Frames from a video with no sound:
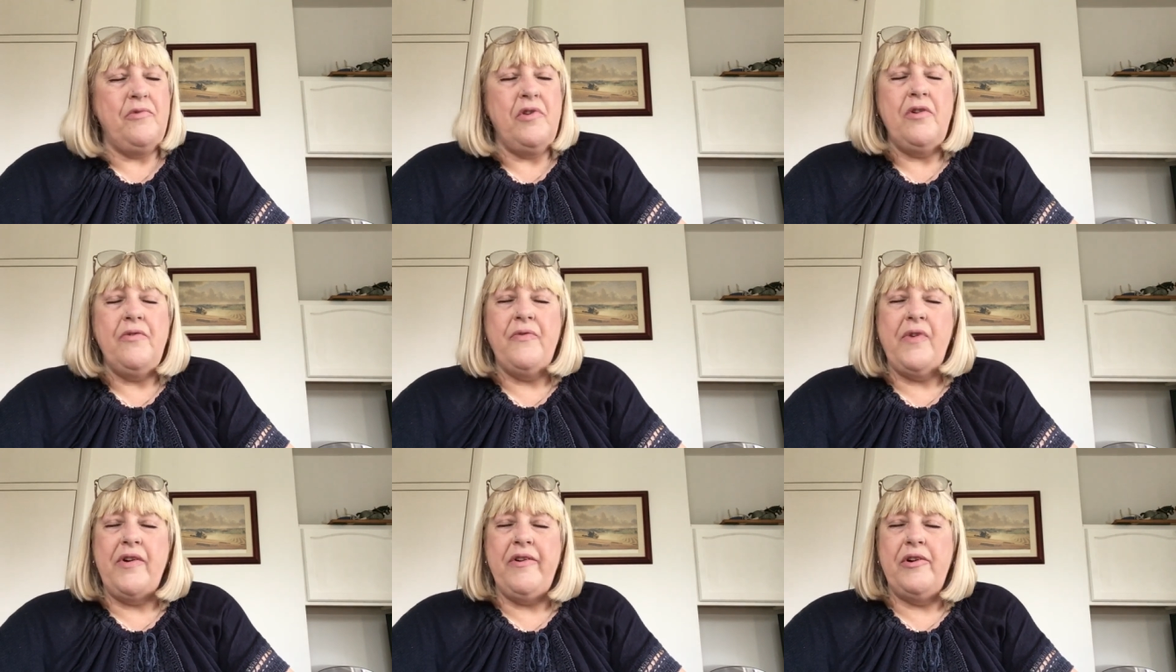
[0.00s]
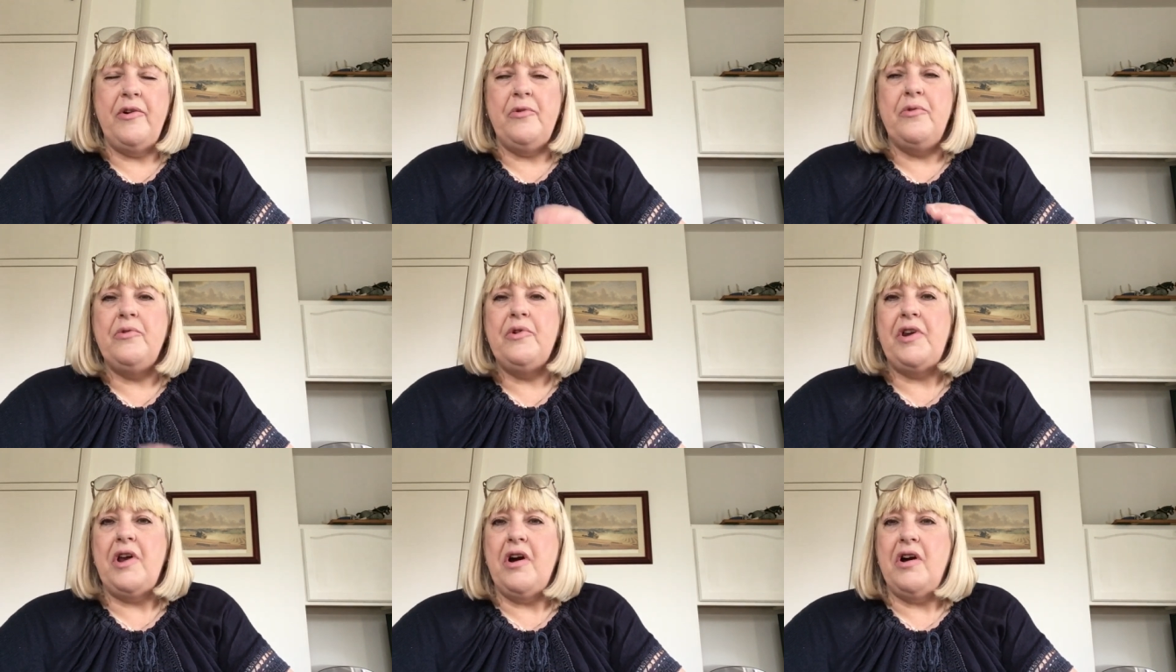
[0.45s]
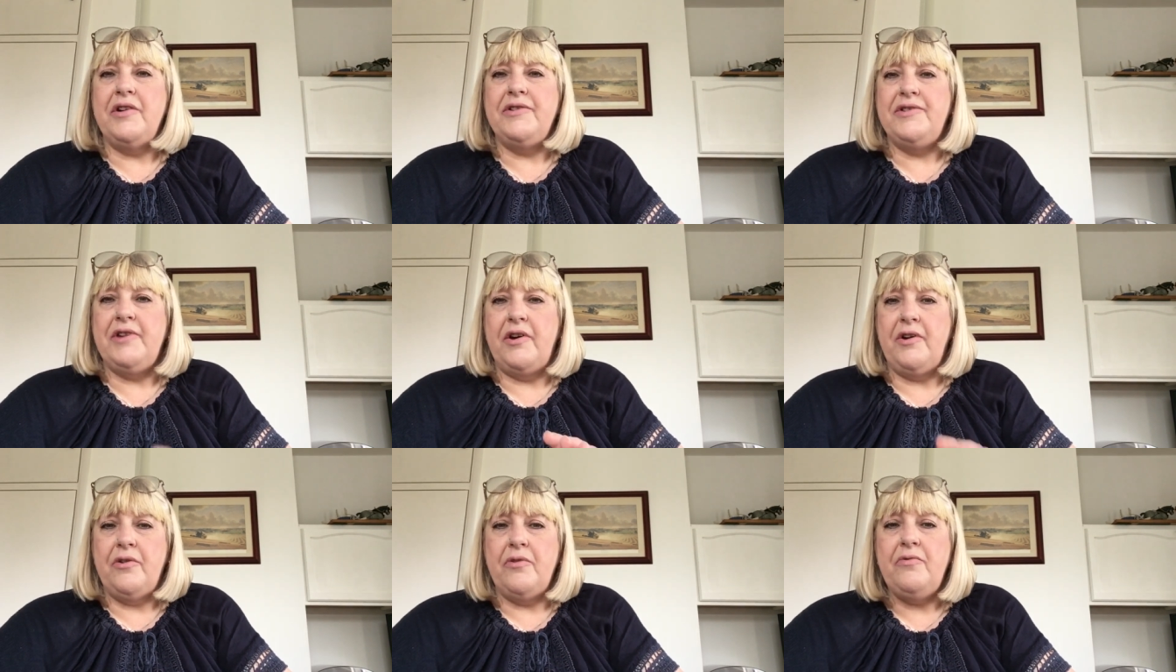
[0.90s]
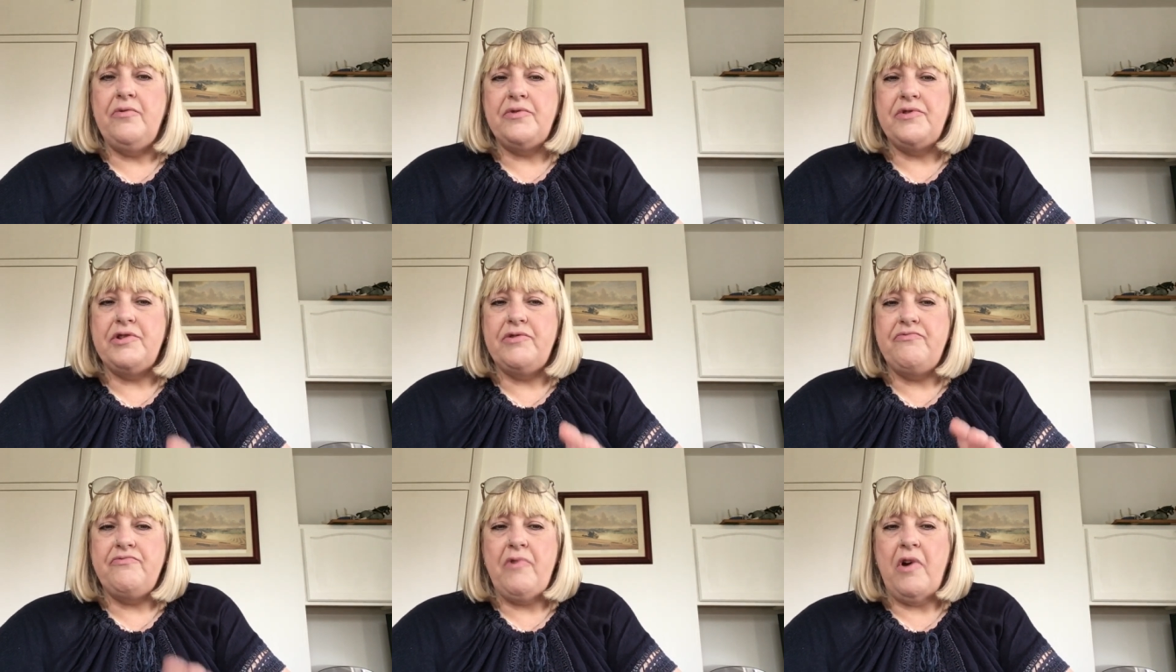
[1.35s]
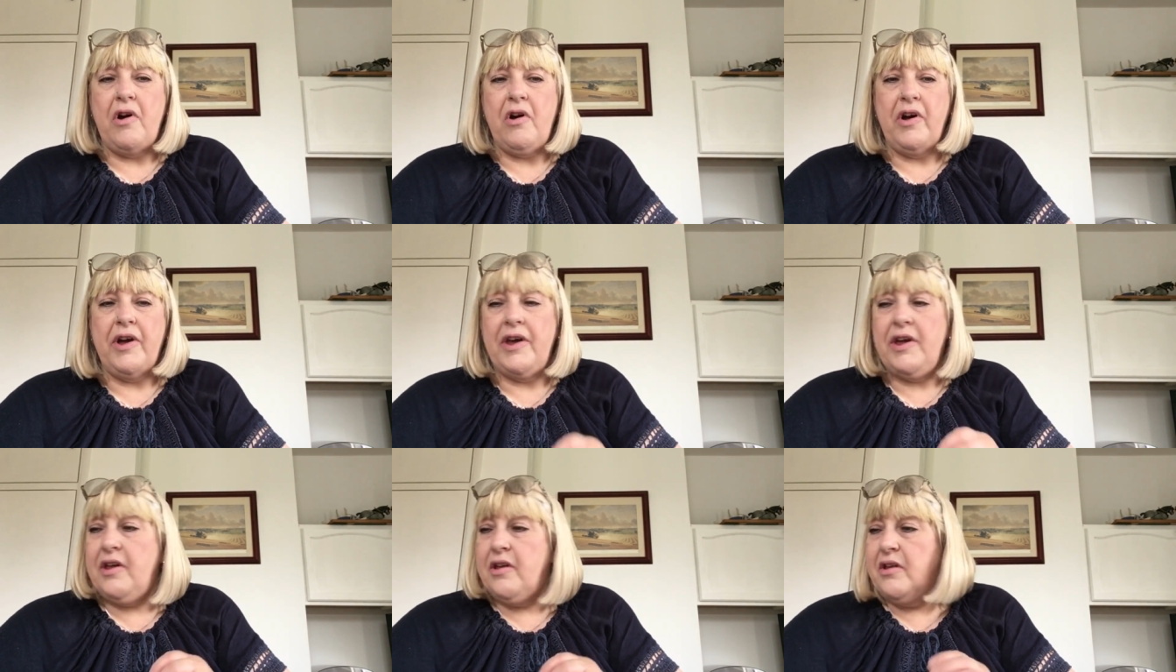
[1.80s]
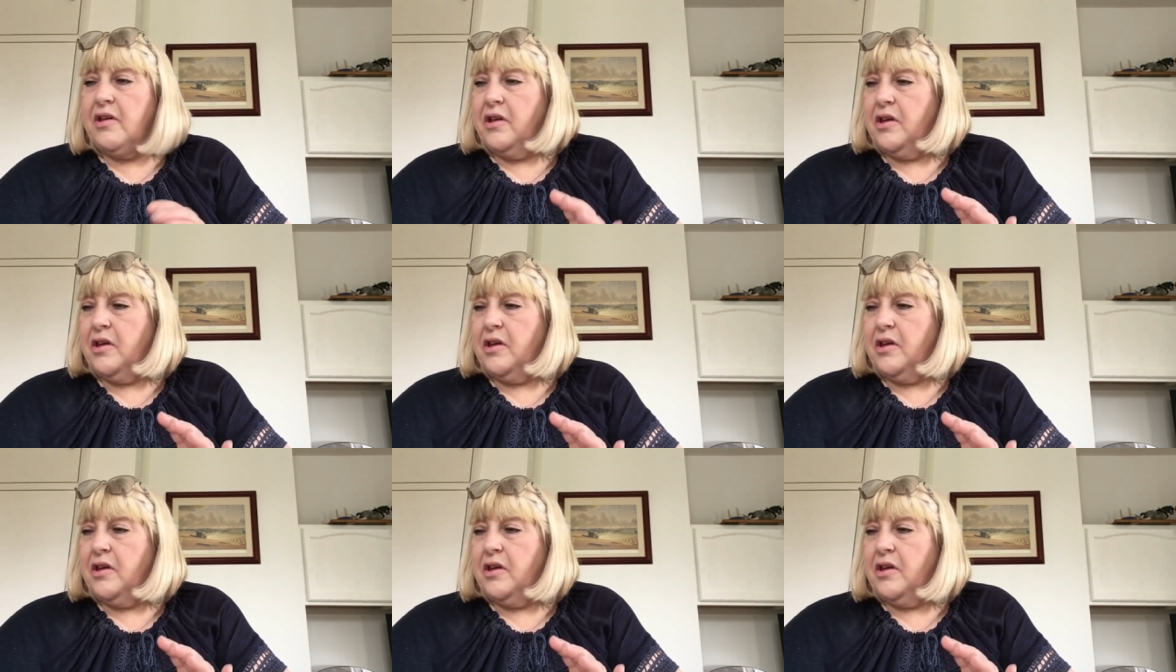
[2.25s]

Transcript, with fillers: not very organised, I ought to write